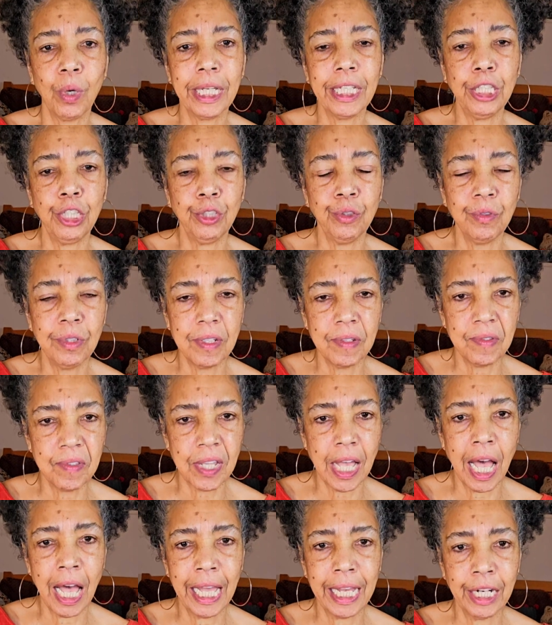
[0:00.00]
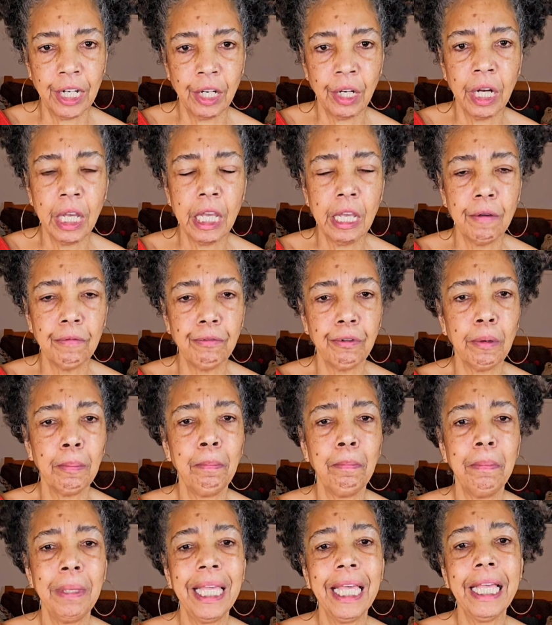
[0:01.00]
what you desire,
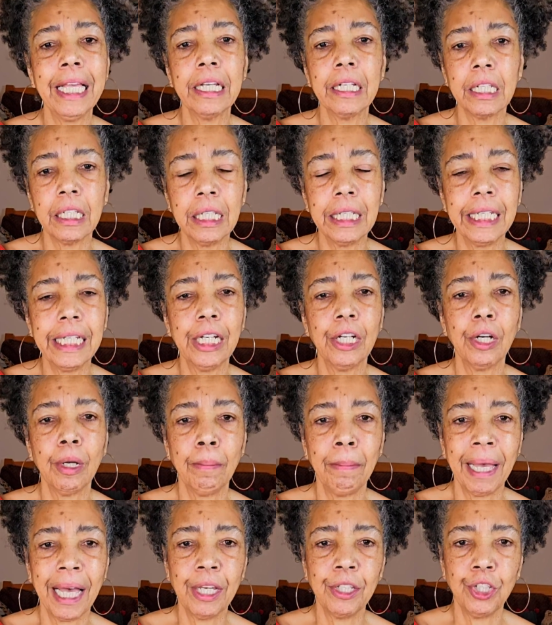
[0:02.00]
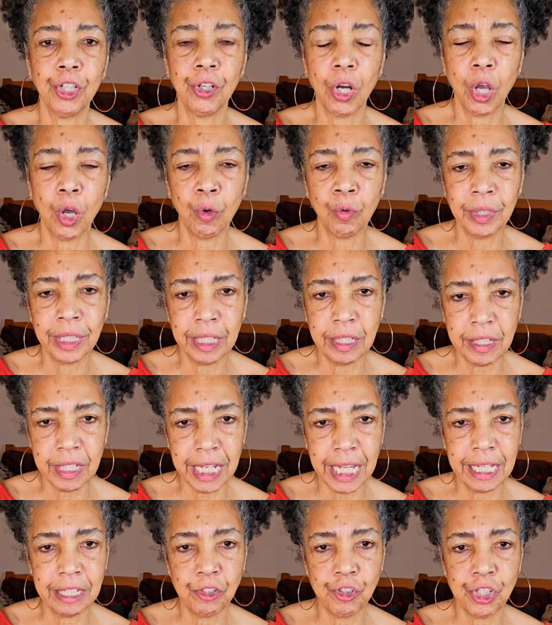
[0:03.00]
from being clear about your own
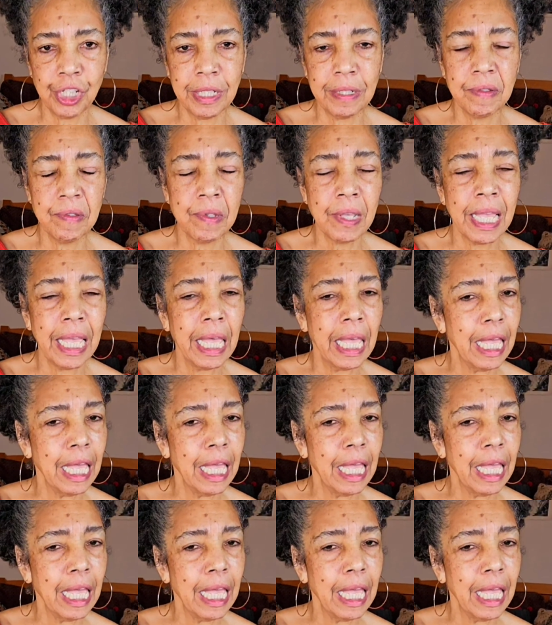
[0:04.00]
intentions,